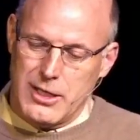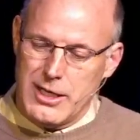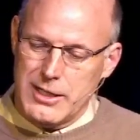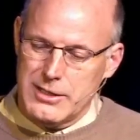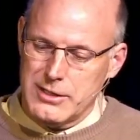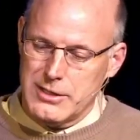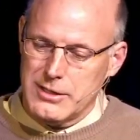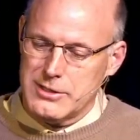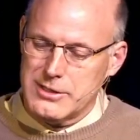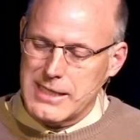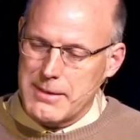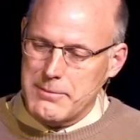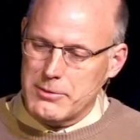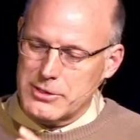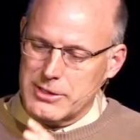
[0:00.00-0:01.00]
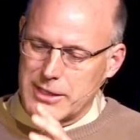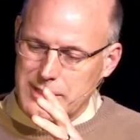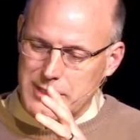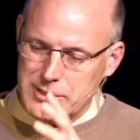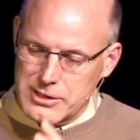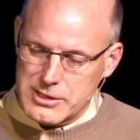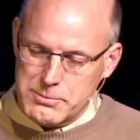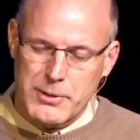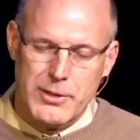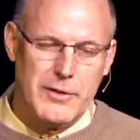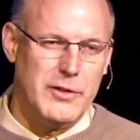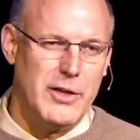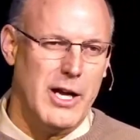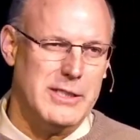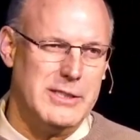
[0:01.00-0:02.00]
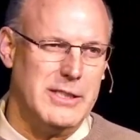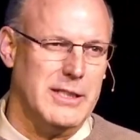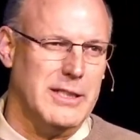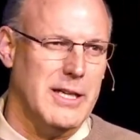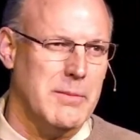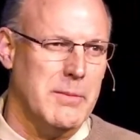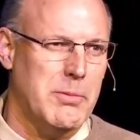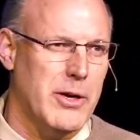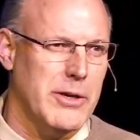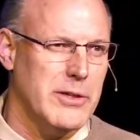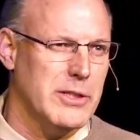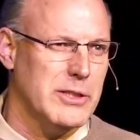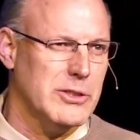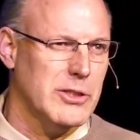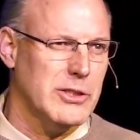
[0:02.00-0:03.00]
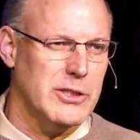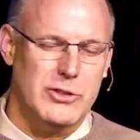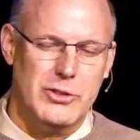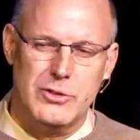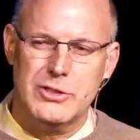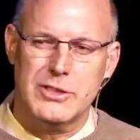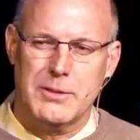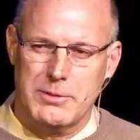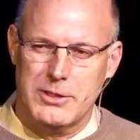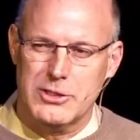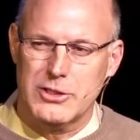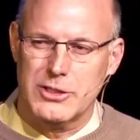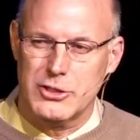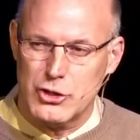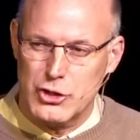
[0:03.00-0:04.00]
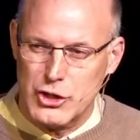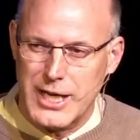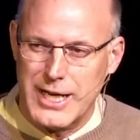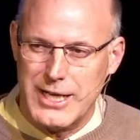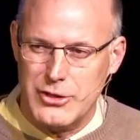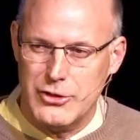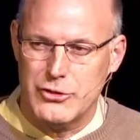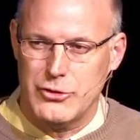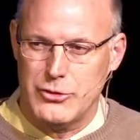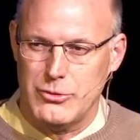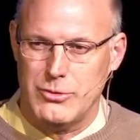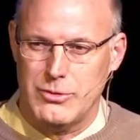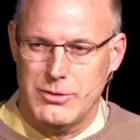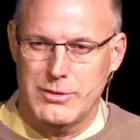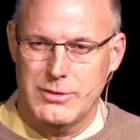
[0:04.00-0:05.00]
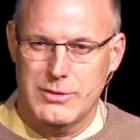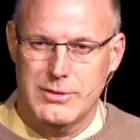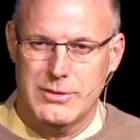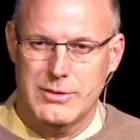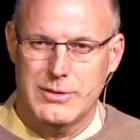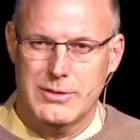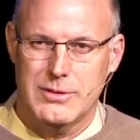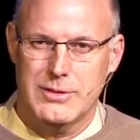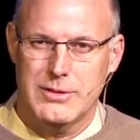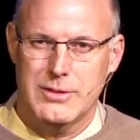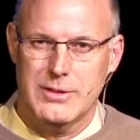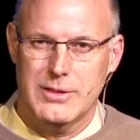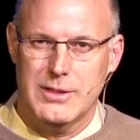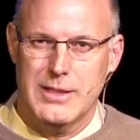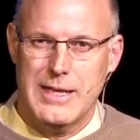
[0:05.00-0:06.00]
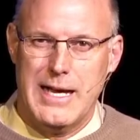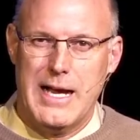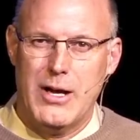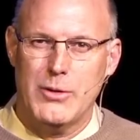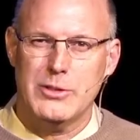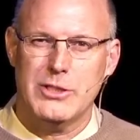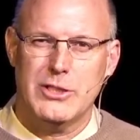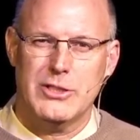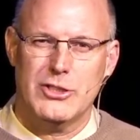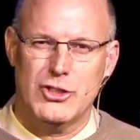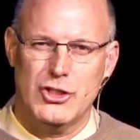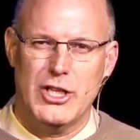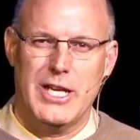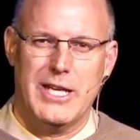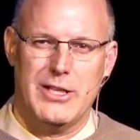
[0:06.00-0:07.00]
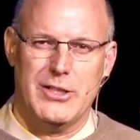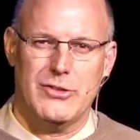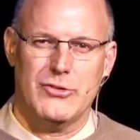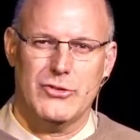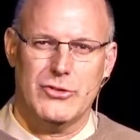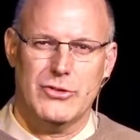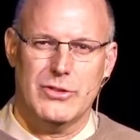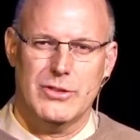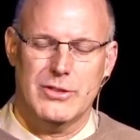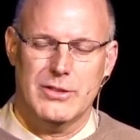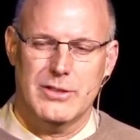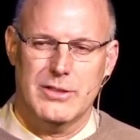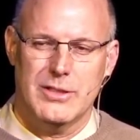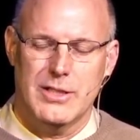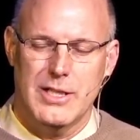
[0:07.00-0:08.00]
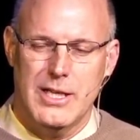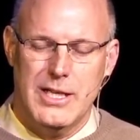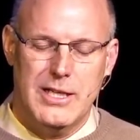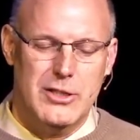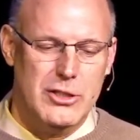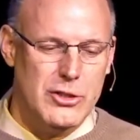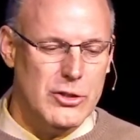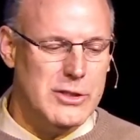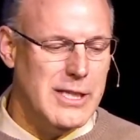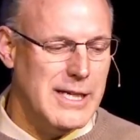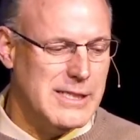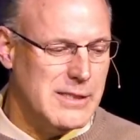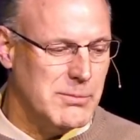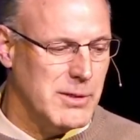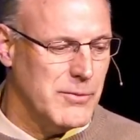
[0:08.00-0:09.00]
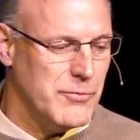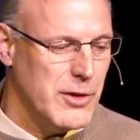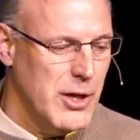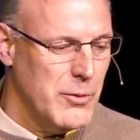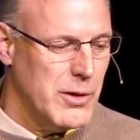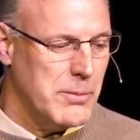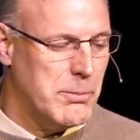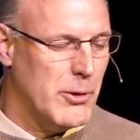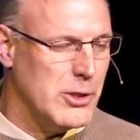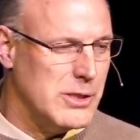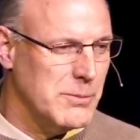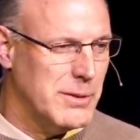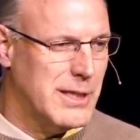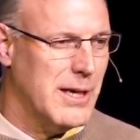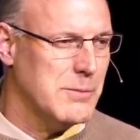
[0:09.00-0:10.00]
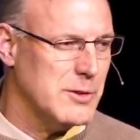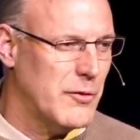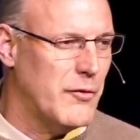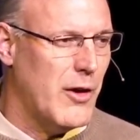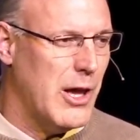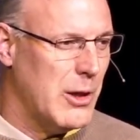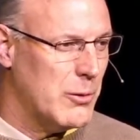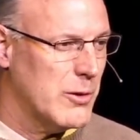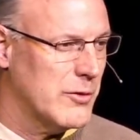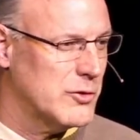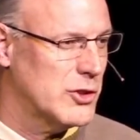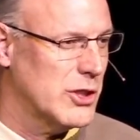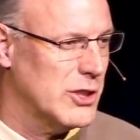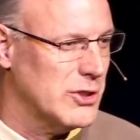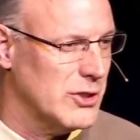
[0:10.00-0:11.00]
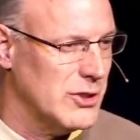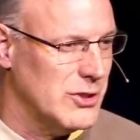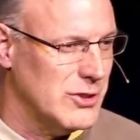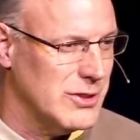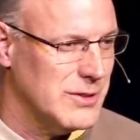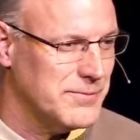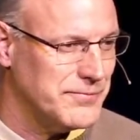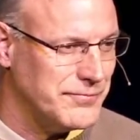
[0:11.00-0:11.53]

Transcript: God, Samuel's saying, the Spirit of God's going to come upon you and he's going to do something. He's going to change you. How is he going to change? In the New Testament, when a person becomes a follower of Jesus,